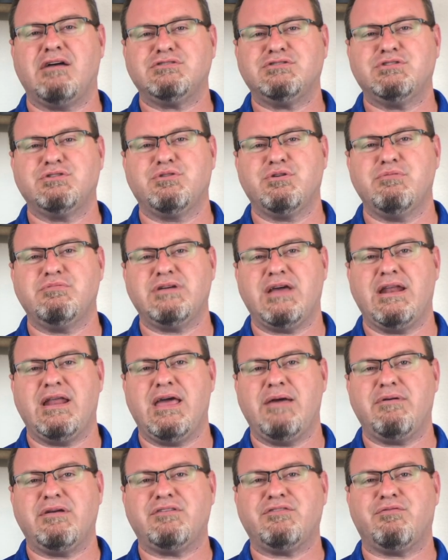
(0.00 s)
out to Group
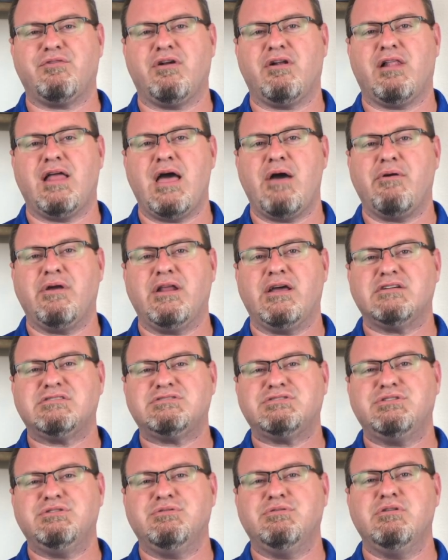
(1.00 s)
Dynamics for allowing us
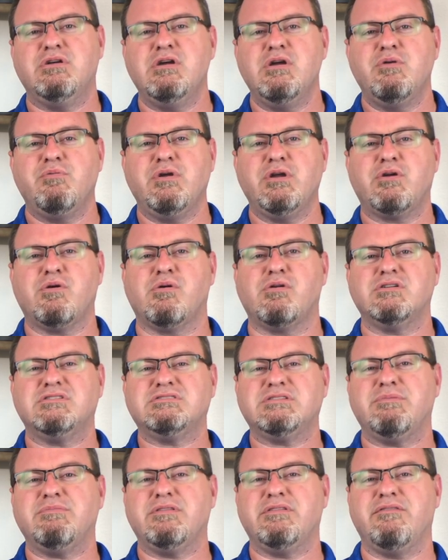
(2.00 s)
to record
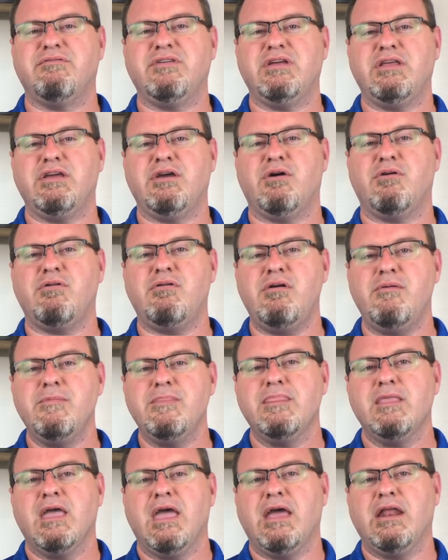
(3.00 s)
some of the video.
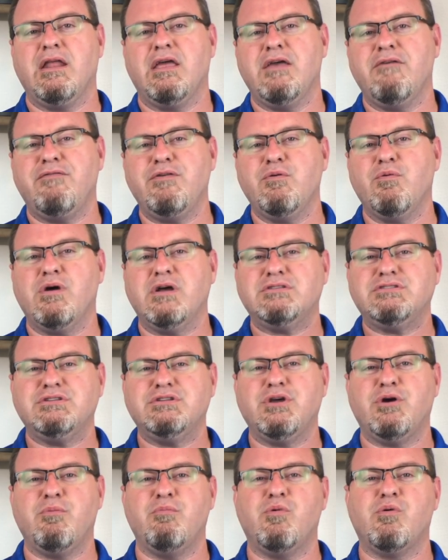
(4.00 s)
And if you want to
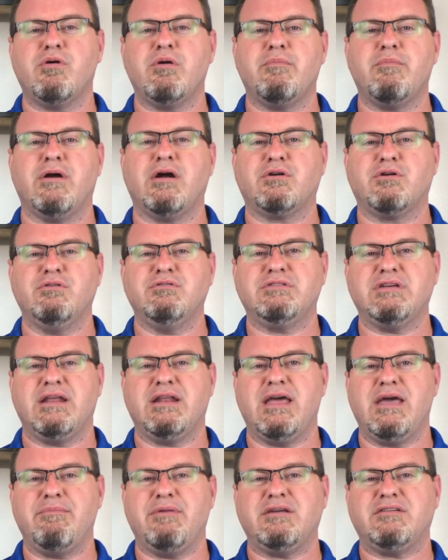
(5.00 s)
know more about Group
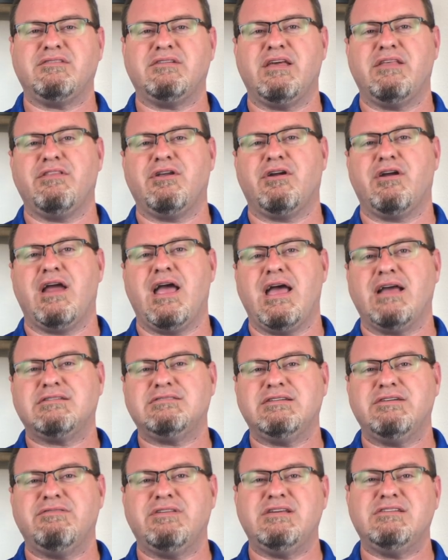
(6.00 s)
Dynamics and their
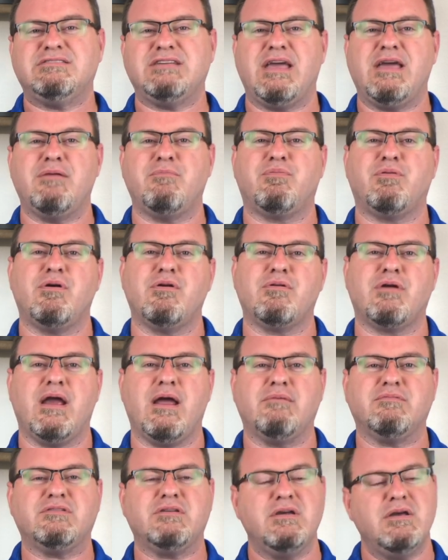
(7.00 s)
activities and
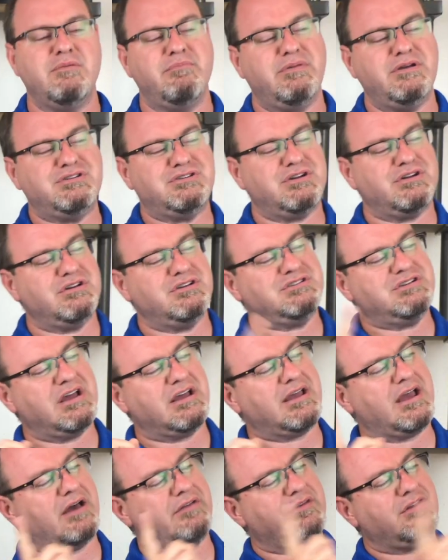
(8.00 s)
programs, be sure to
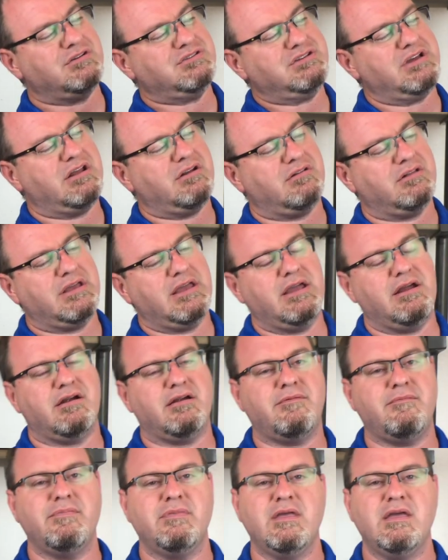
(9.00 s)
check out their channel
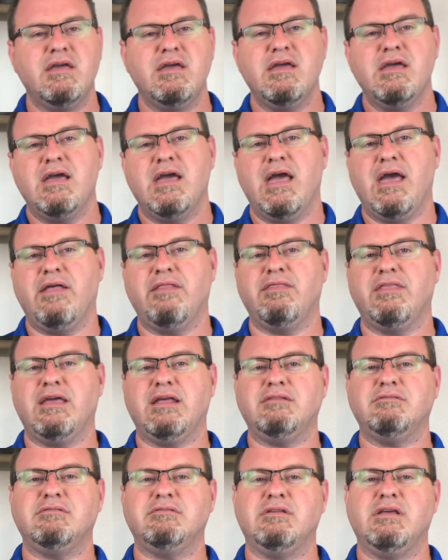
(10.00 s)
here. And
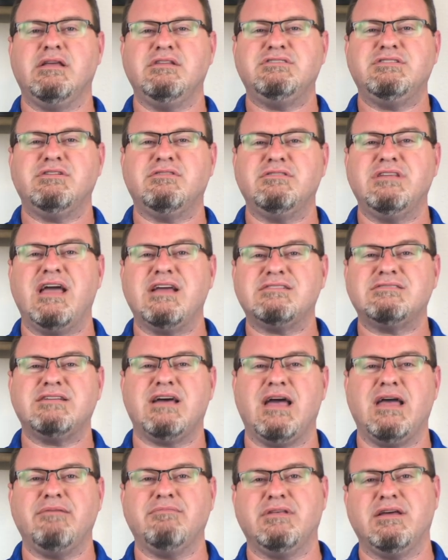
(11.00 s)
then until next
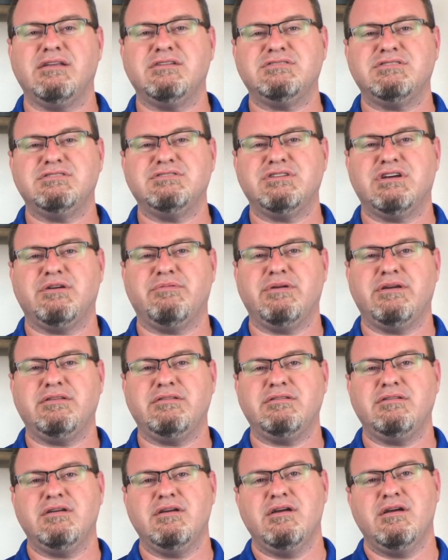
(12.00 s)
time, ladies and gentlemen,
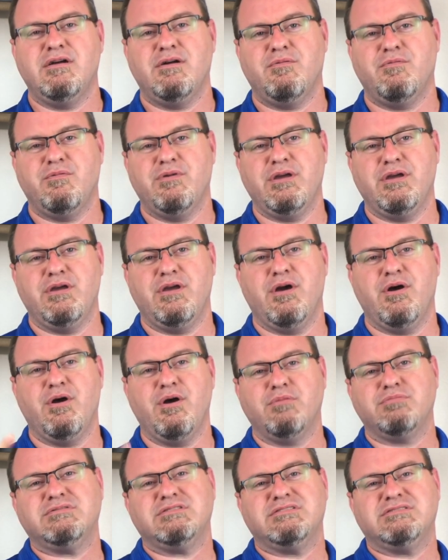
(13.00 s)
we
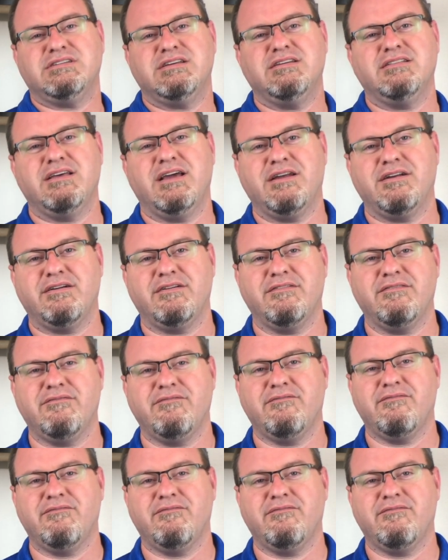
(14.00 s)
hope to see you later.